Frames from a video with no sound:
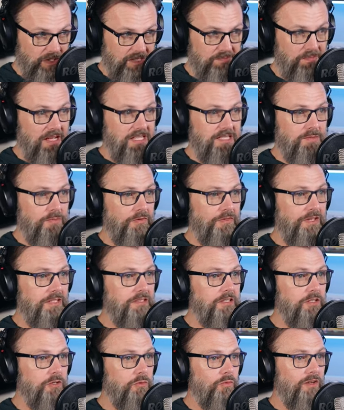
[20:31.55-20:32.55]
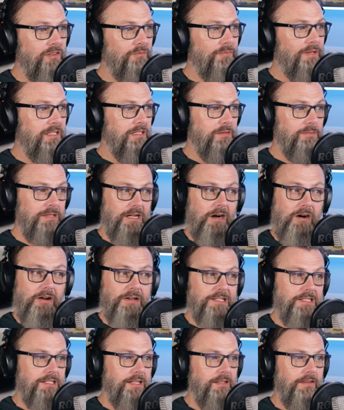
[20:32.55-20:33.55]
The responsible thing to do would have been to
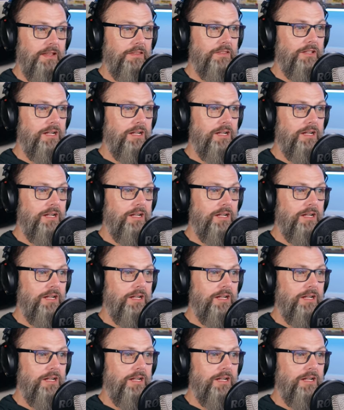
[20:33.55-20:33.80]
be honest